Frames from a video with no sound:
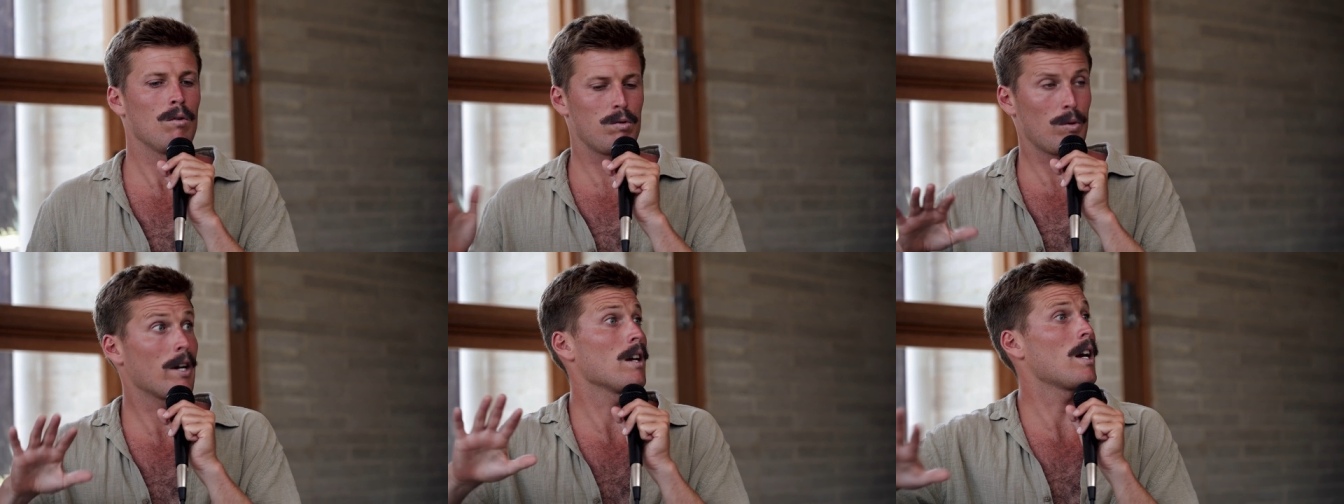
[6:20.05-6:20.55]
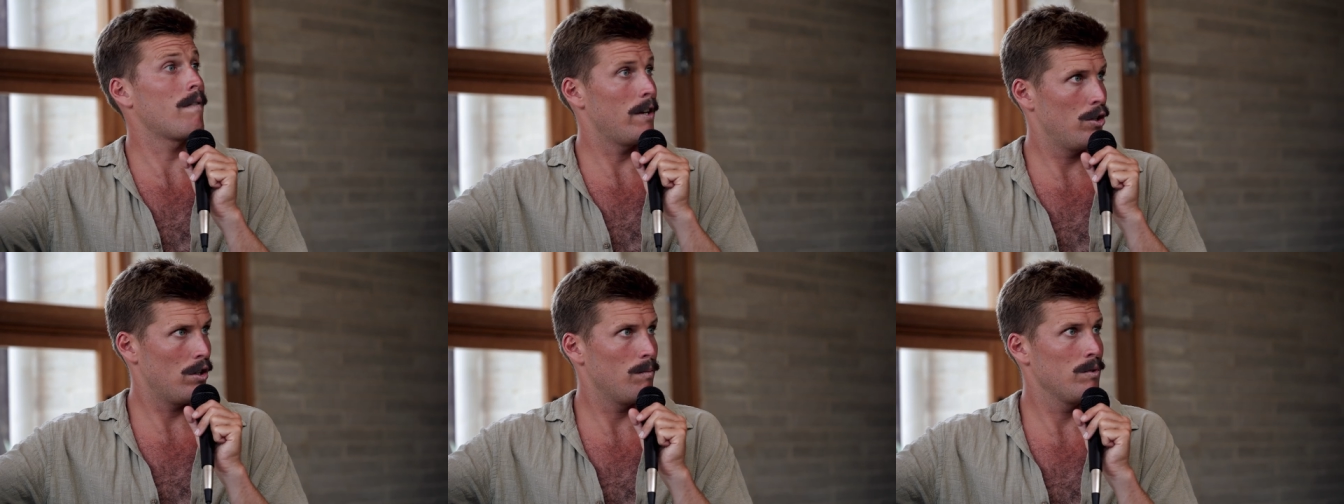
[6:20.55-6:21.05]
was working
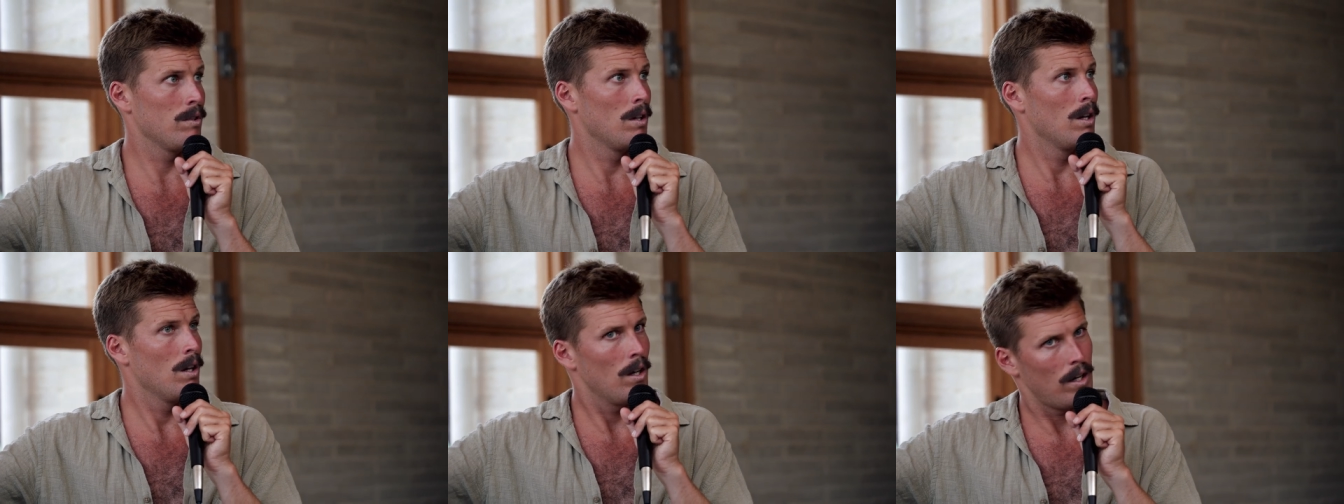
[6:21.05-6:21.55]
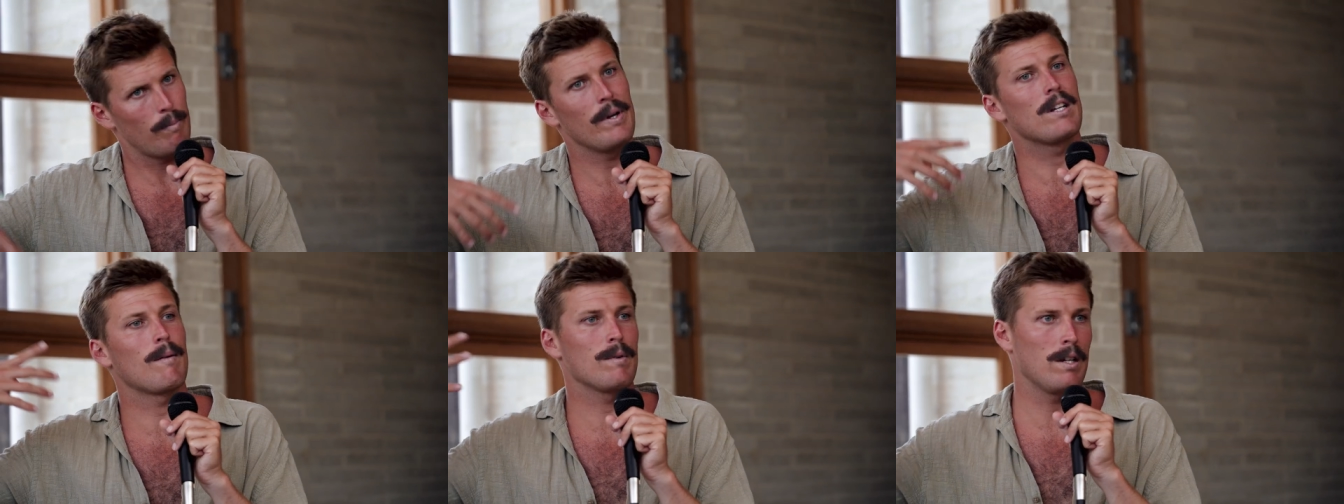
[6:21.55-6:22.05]
cafe jobs and
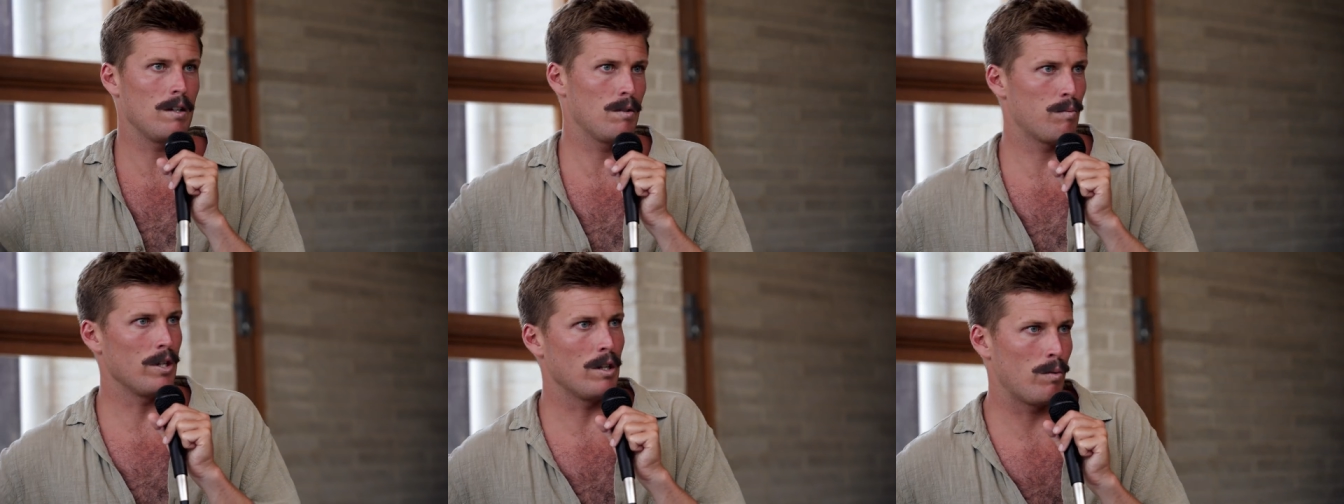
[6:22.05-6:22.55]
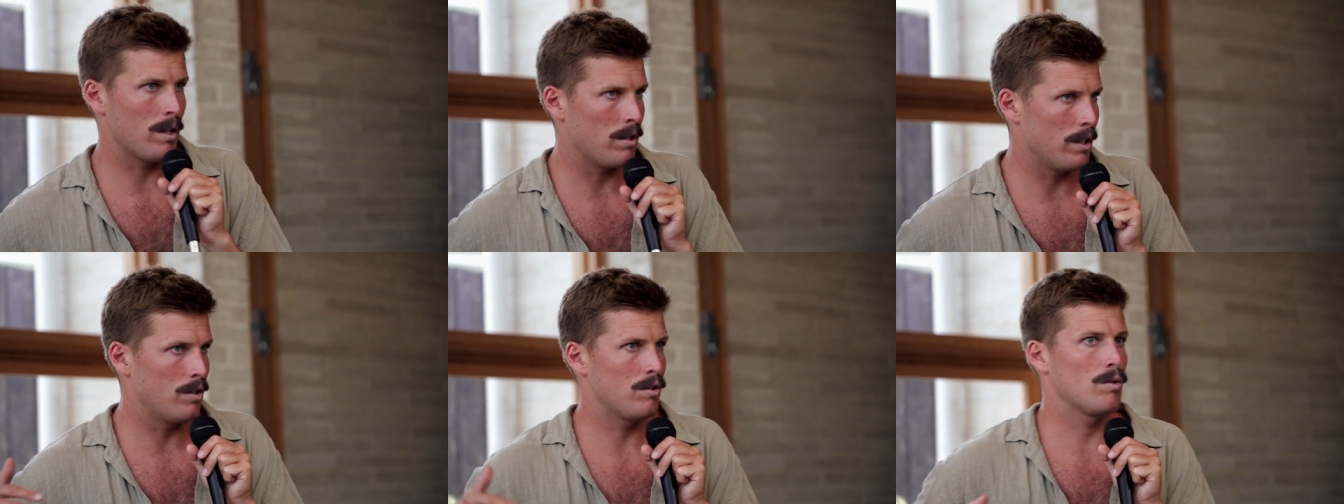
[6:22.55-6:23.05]
picked up gigs pretty
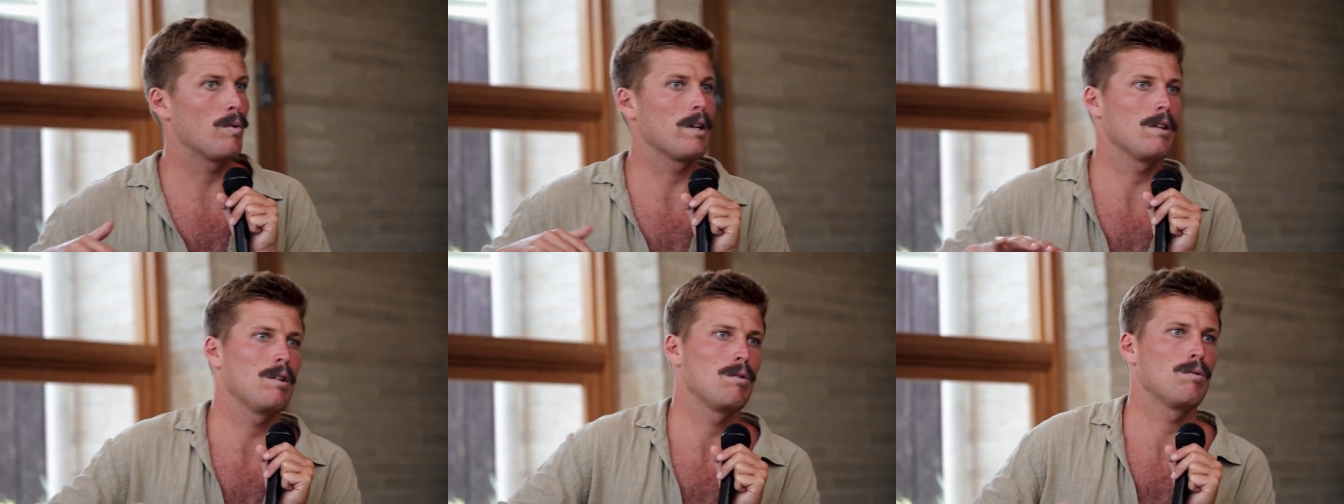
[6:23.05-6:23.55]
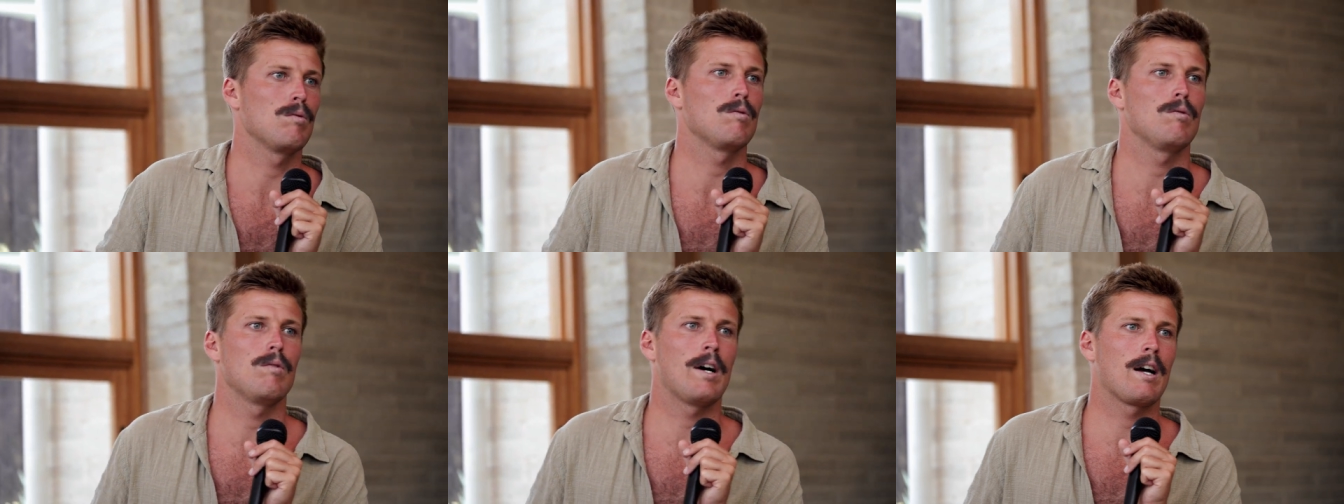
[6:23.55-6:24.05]
quickly just doing little
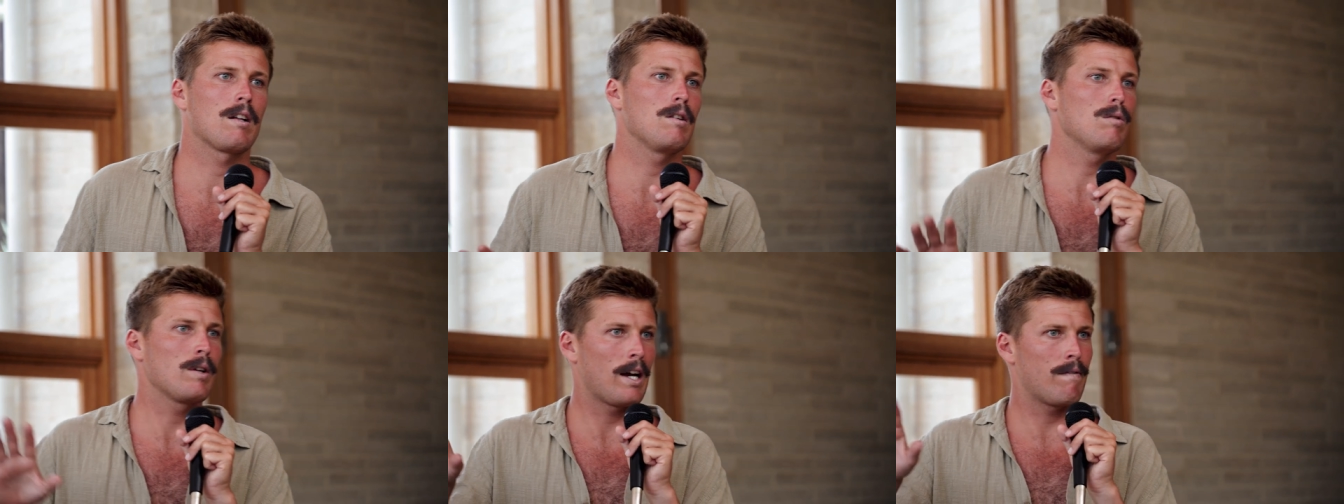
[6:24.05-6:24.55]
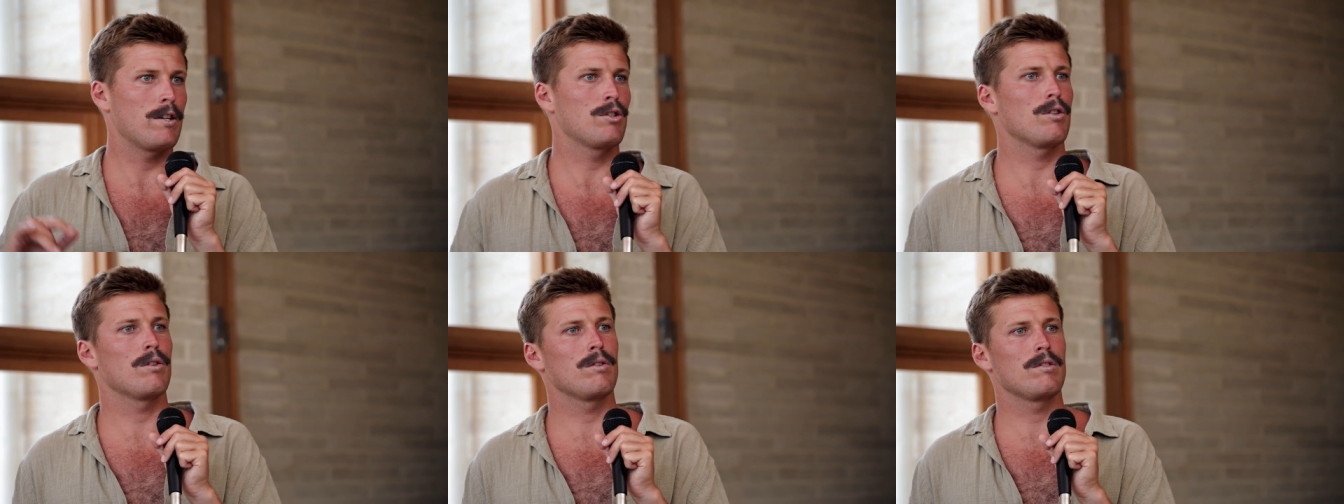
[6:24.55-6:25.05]
uh, little cafe
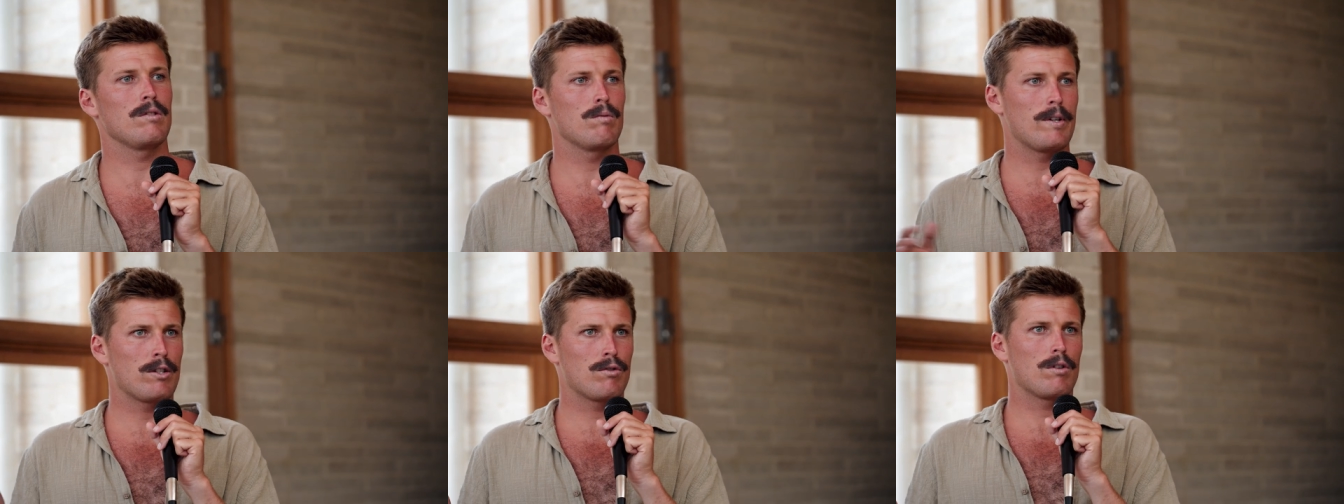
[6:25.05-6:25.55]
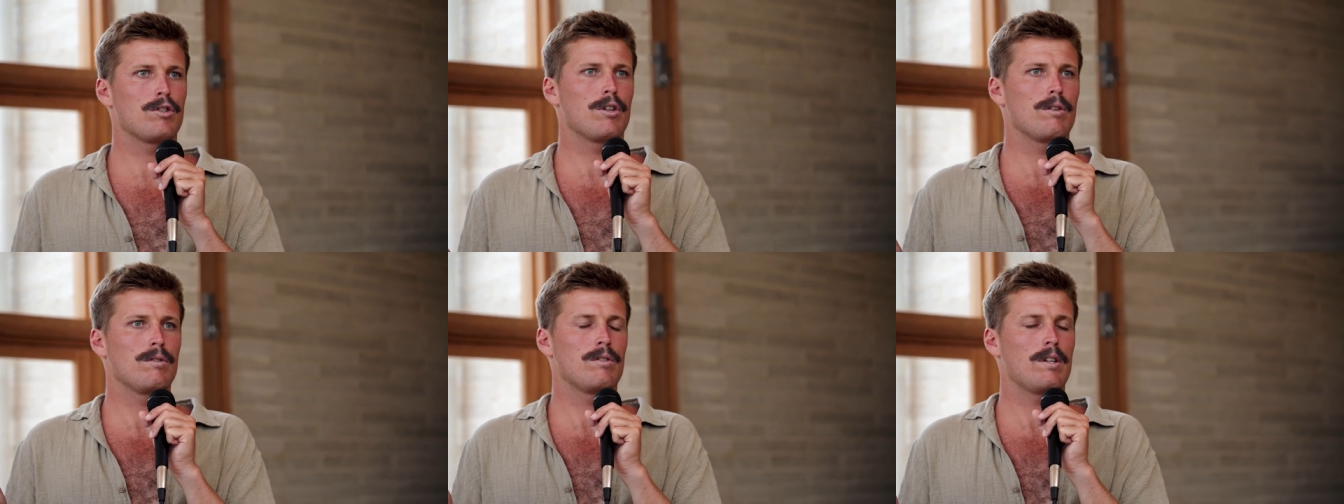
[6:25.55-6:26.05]
shows and little restaurant
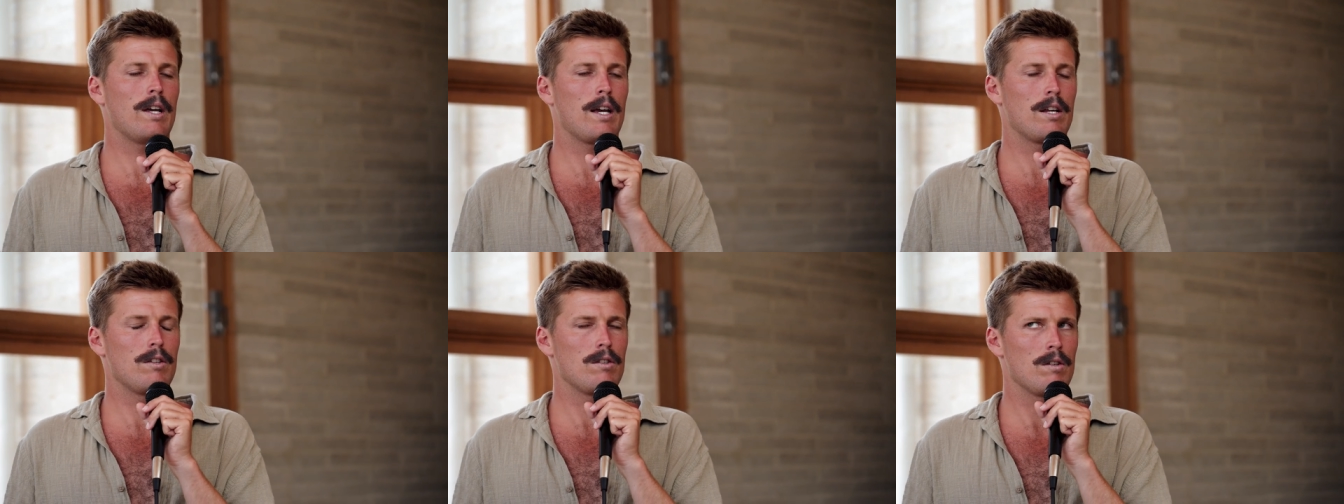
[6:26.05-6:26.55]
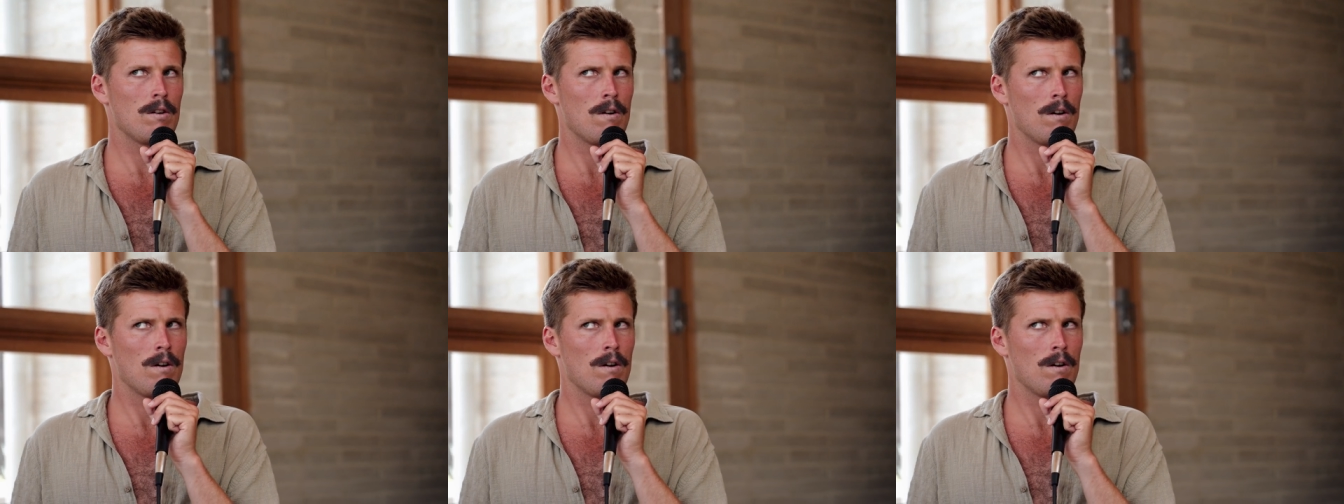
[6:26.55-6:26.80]
shows and